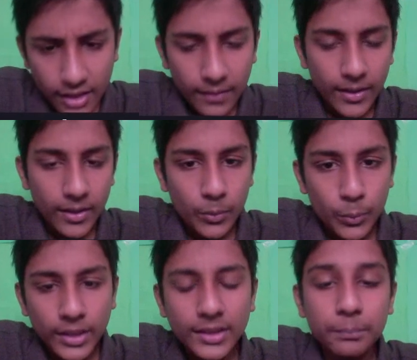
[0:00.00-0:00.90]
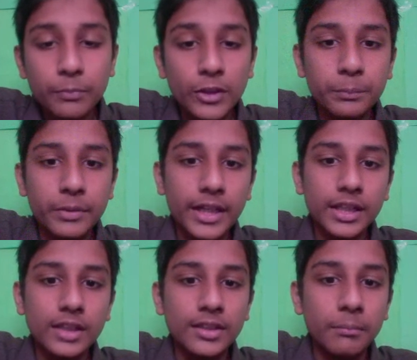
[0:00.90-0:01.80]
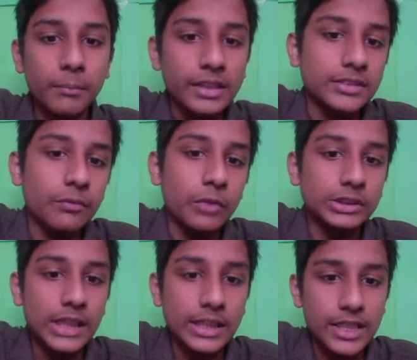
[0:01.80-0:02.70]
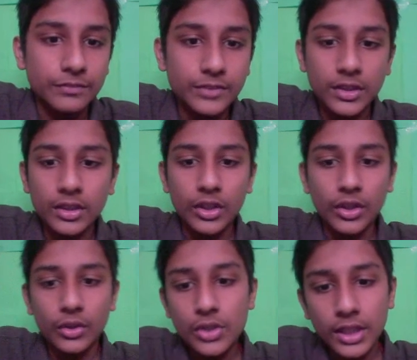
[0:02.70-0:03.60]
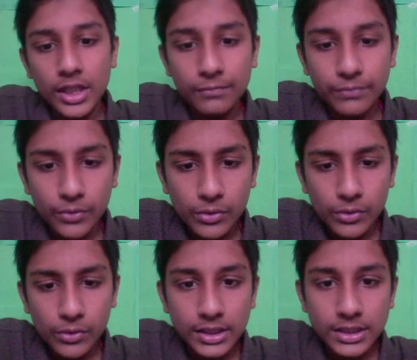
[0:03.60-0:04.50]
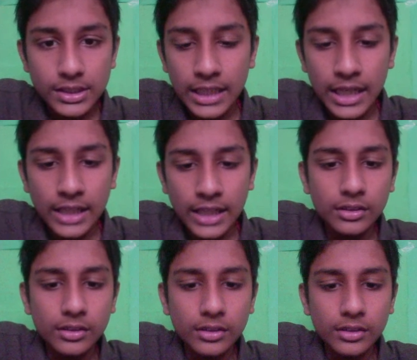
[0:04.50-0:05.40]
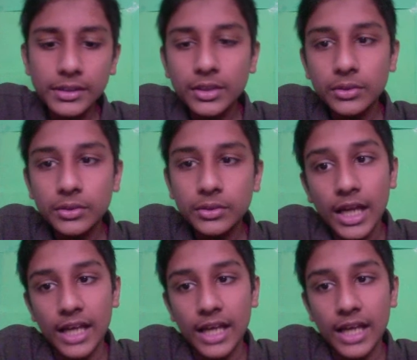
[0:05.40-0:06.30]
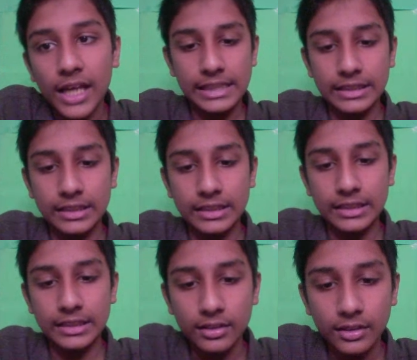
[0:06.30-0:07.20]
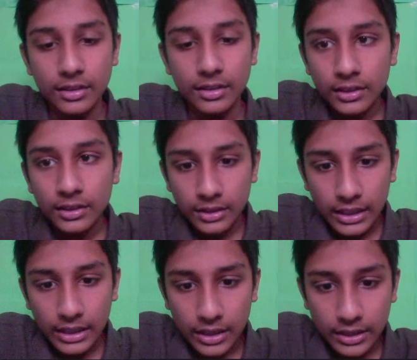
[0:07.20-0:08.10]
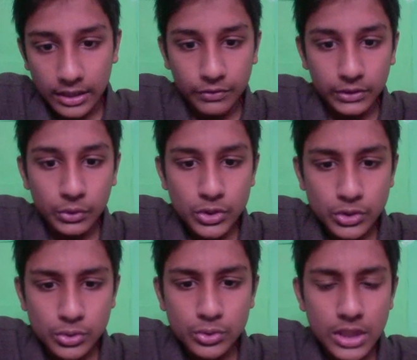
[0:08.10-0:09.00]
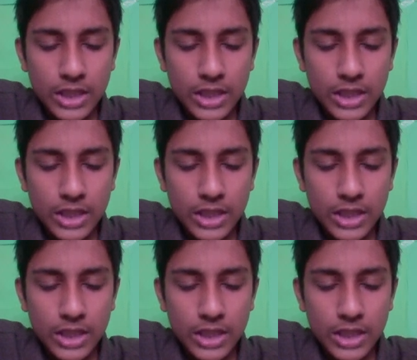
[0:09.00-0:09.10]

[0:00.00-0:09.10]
What Pragananda made was that after rook a4, this and what it could have taken here, and for those who and